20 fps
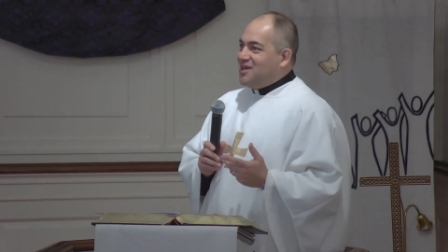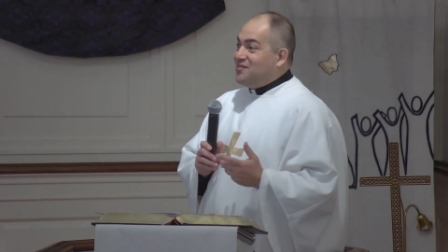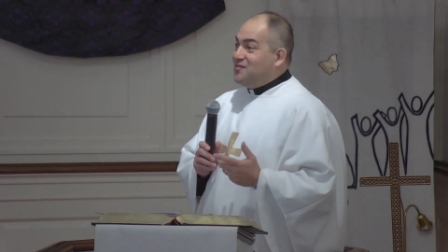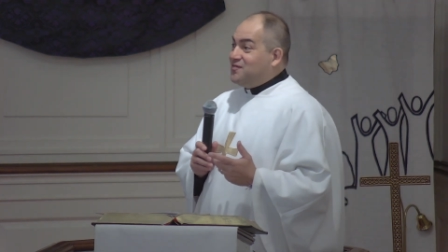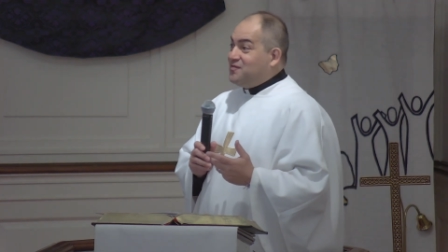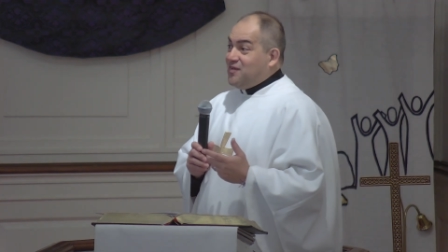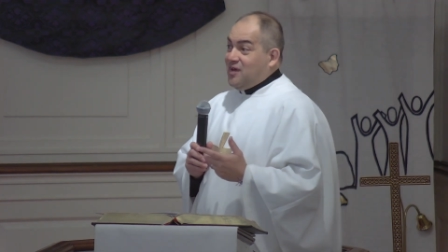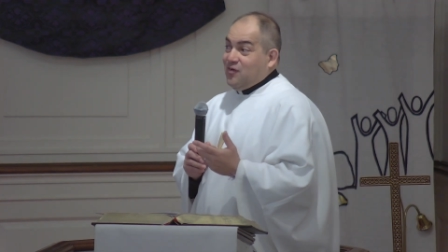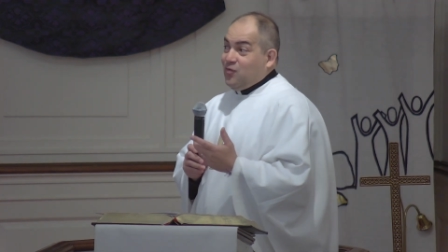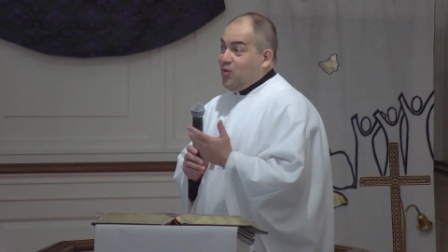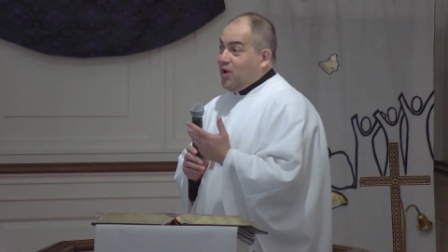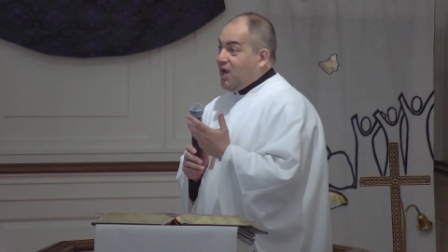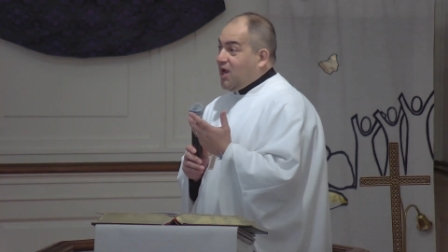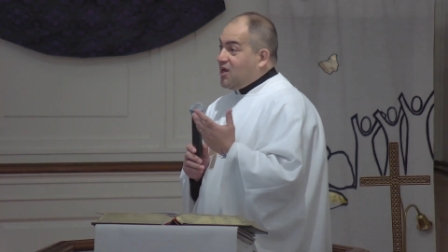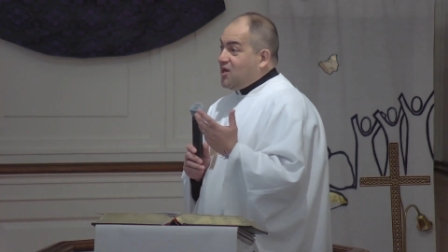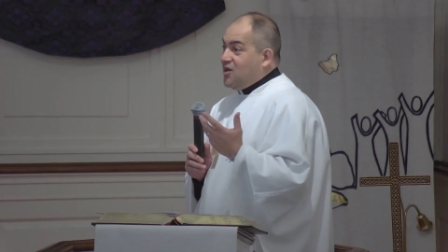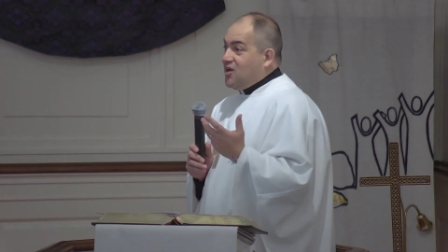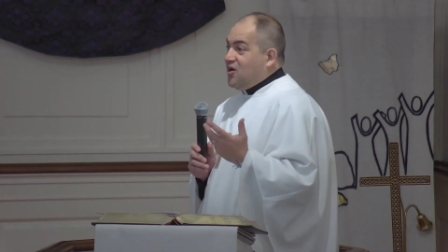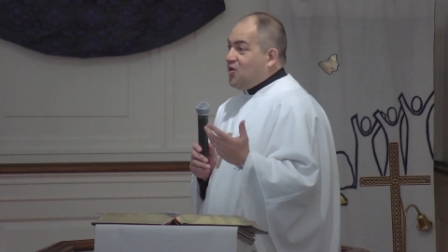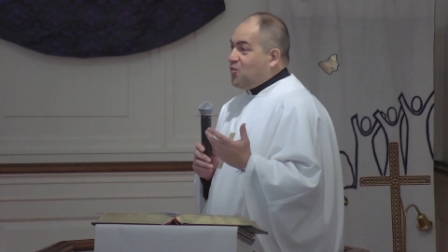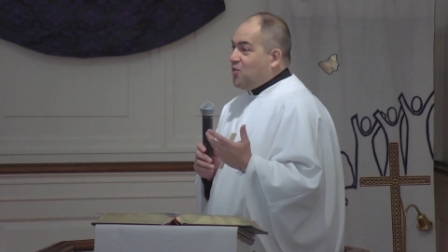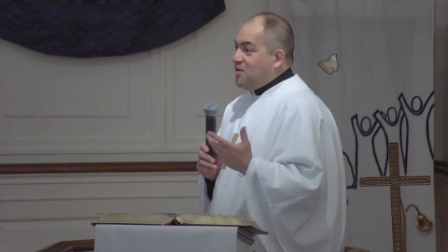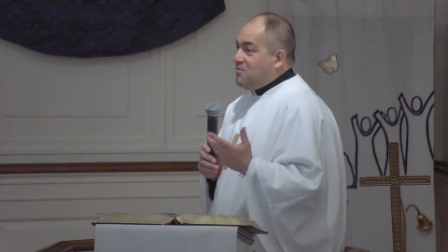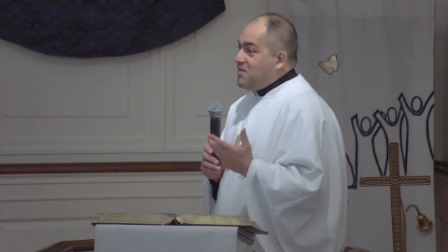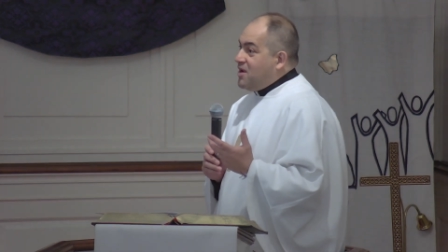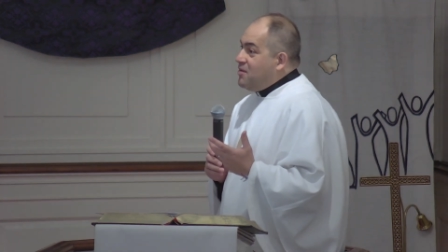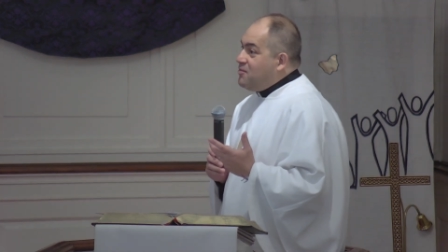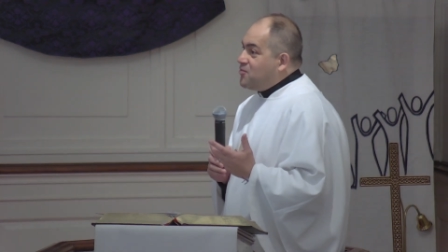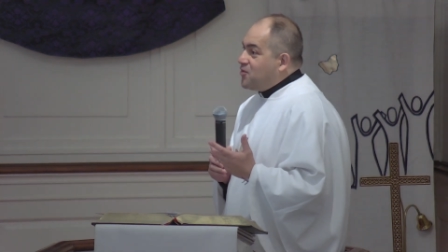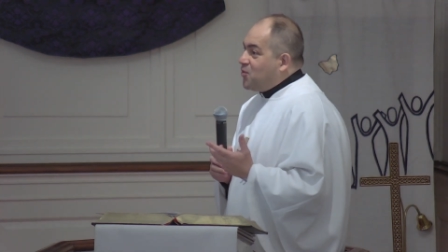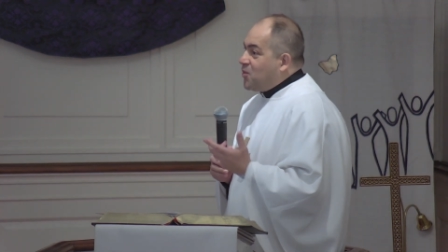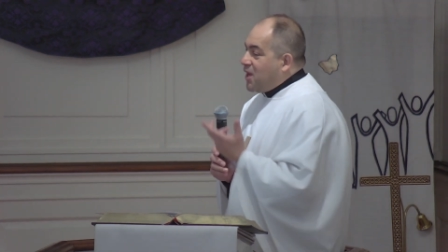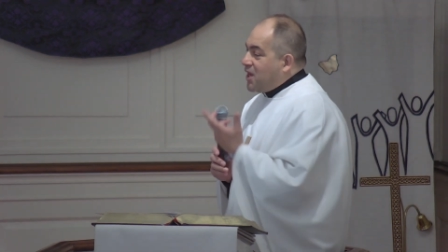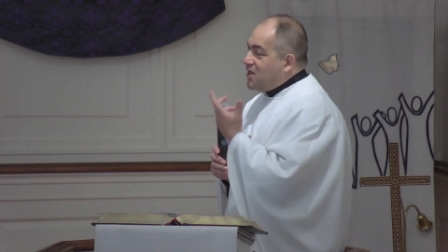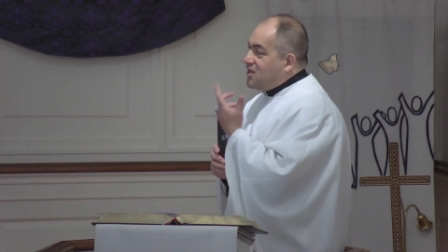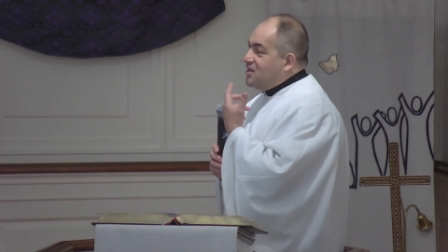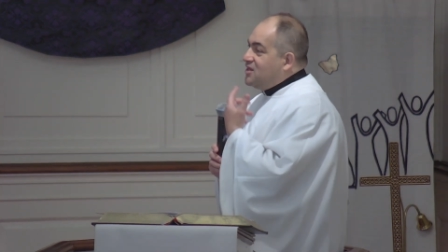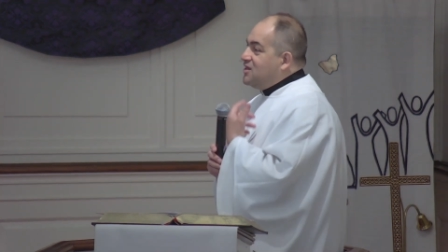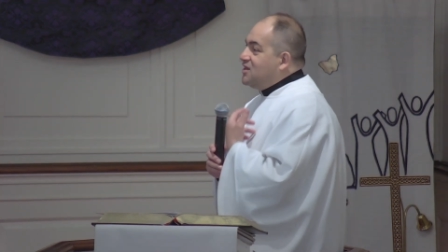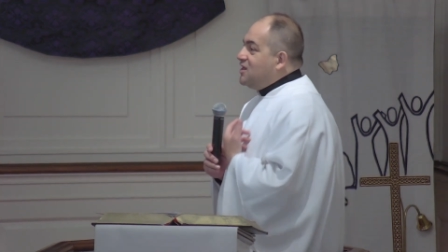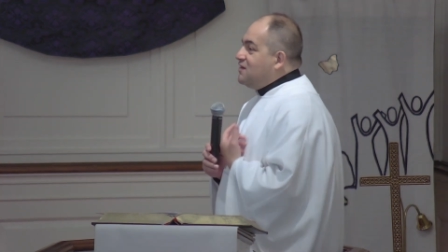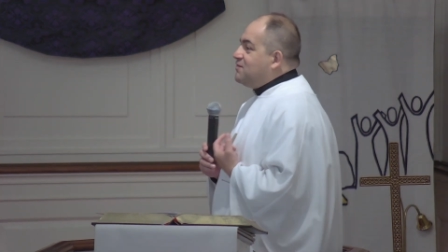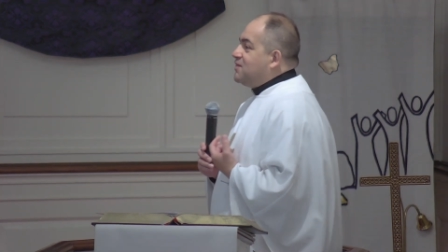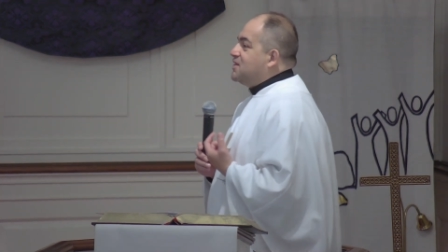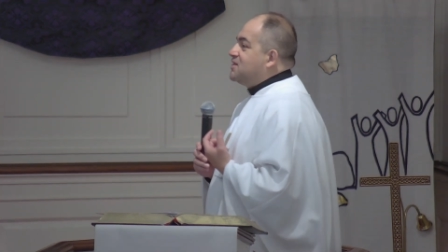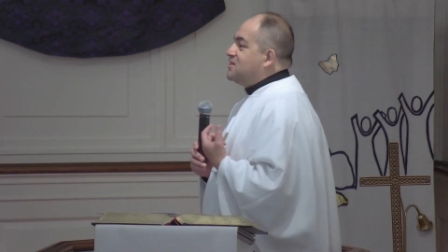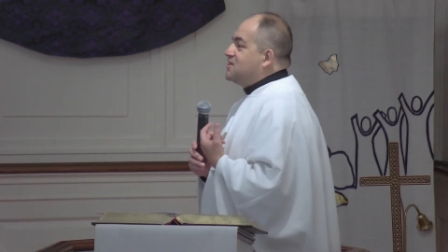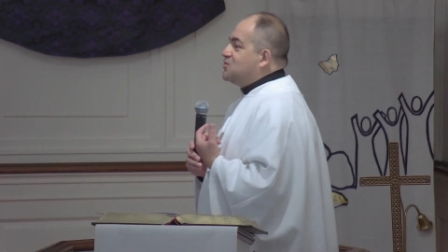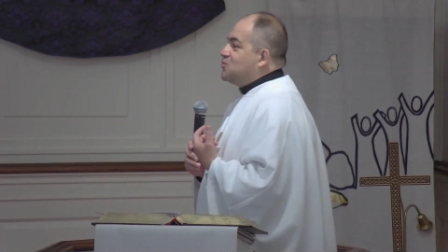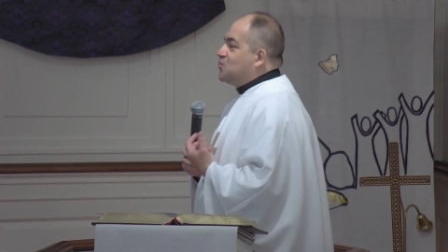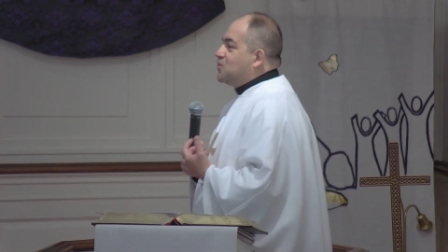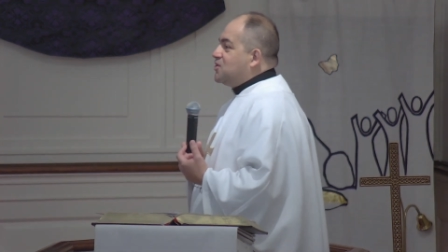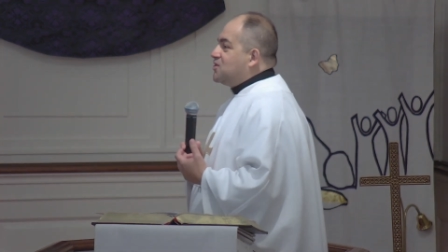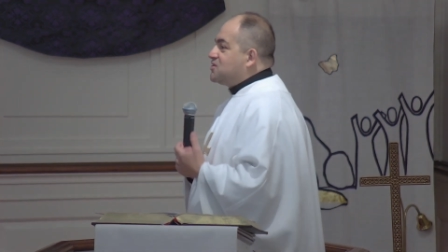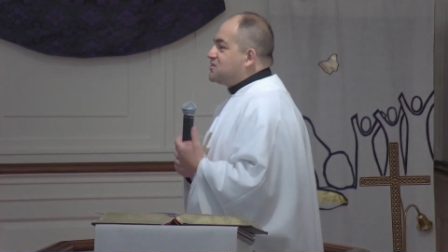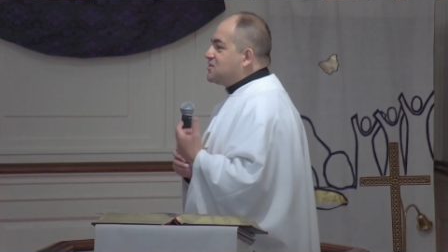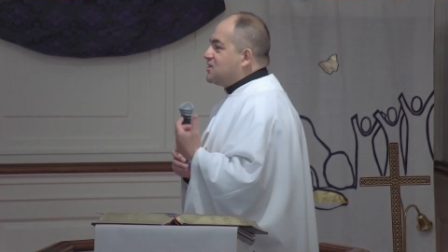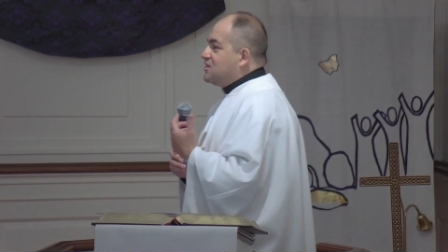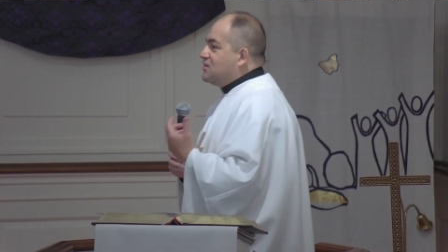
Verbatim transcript: if, if we cannot remember, we cannot live by these words,